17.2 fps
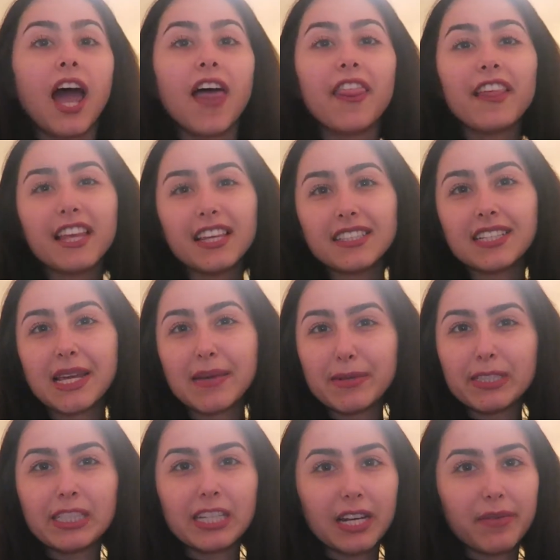I think his name
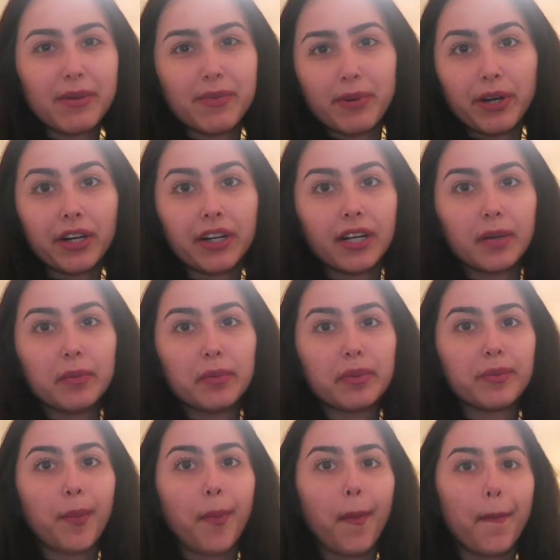is gonna be Buttercup.
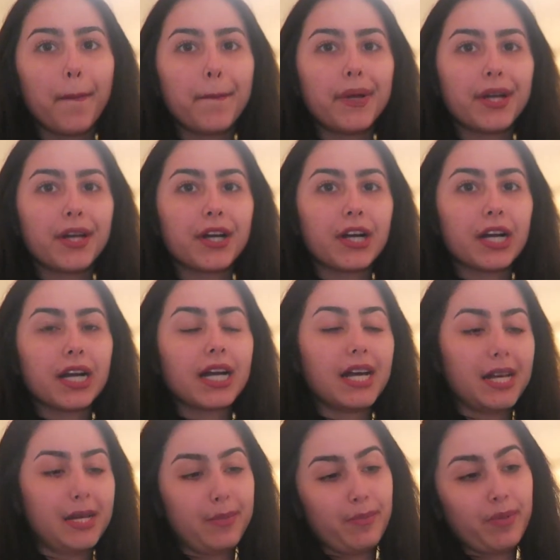
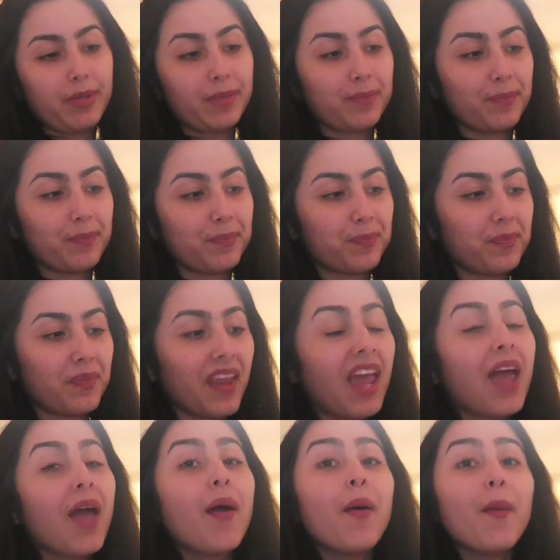Buttercup.
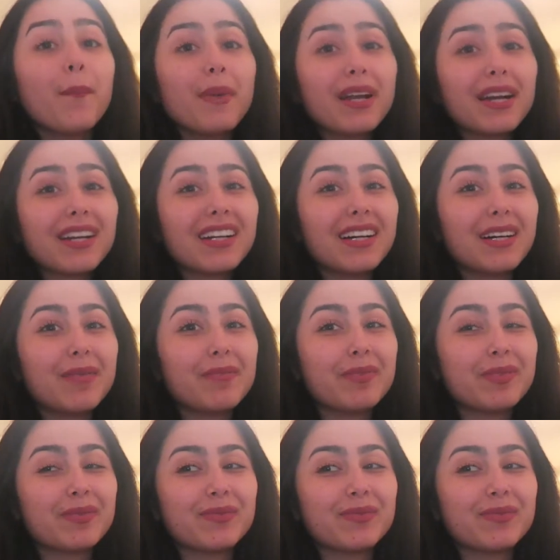Buttercup.